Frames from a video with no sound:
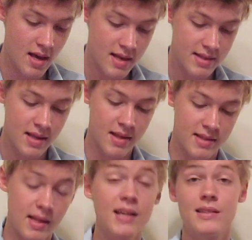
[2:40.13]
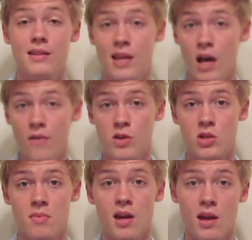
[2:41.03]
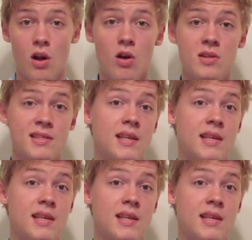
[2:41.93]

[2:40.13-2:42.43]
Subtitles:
say that sex on television encourages